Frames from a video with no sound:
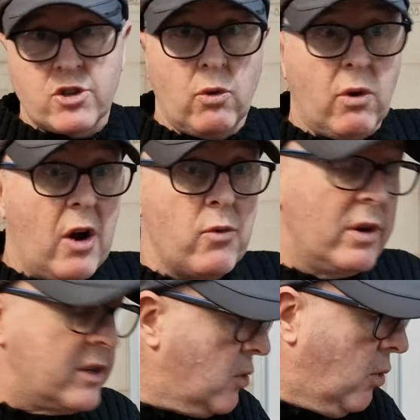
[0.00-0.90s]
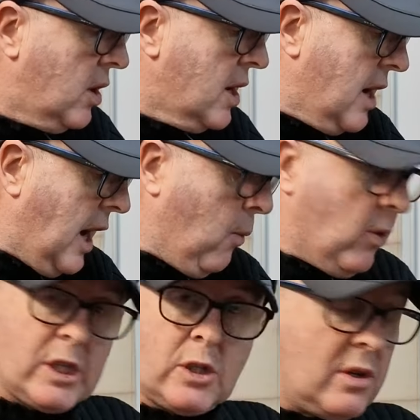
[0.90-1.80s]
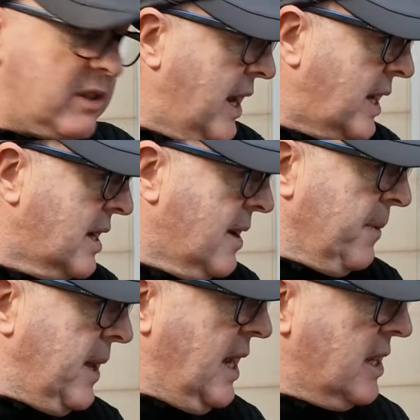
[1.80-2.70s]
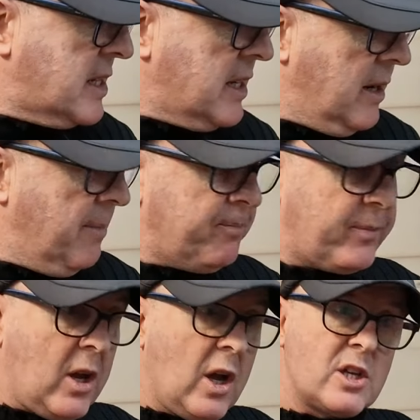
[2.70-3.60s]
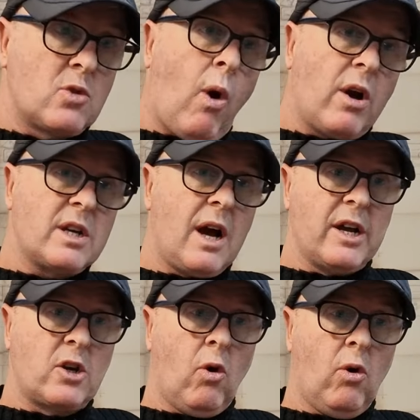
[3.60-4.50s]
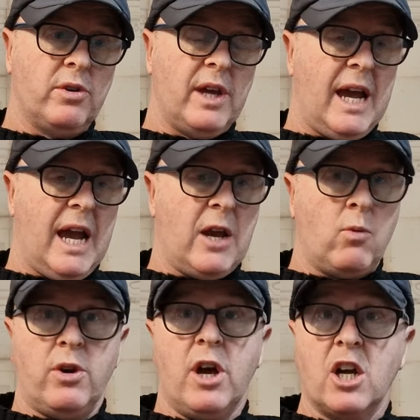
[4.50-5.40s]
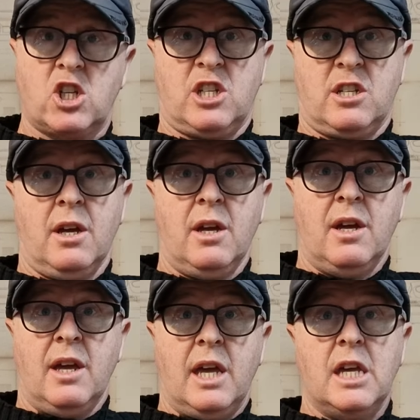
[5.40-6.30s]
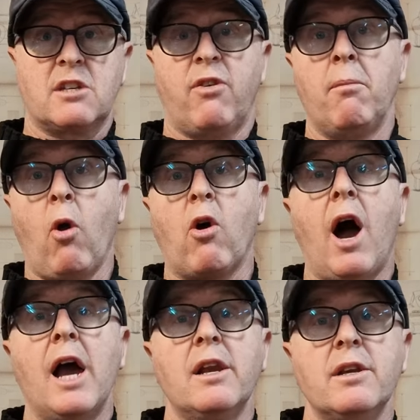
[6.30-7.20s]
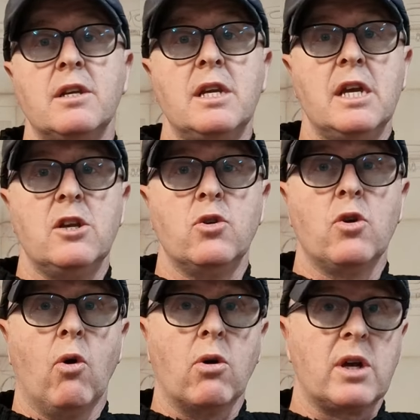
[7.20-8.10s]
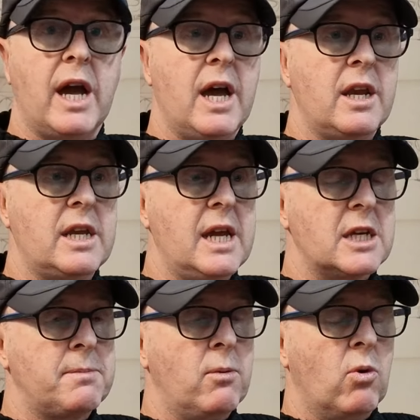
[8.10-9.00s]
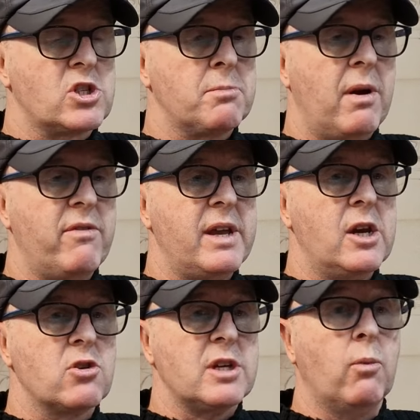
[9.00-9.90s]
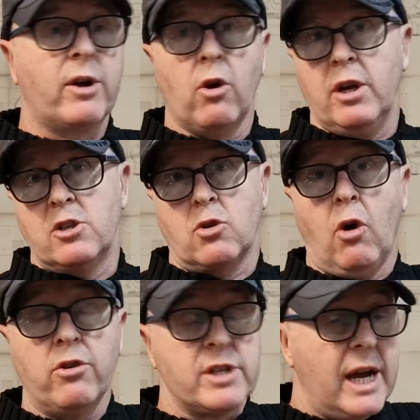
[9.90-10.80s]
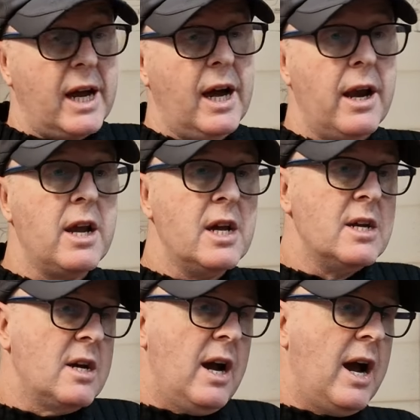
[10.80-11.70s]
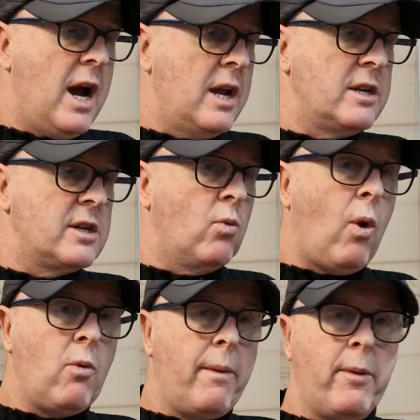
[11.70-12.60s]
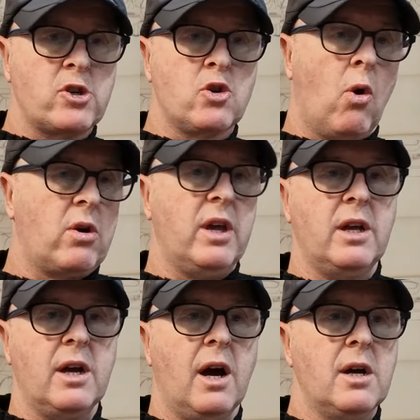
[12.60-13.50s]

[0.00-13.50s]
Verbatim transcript: or owners, or I wanted to thank is one guy called Edward Hutch. He is from Long Island, near New York, and he has been watching my videos, and we got into contact, and while we were talking,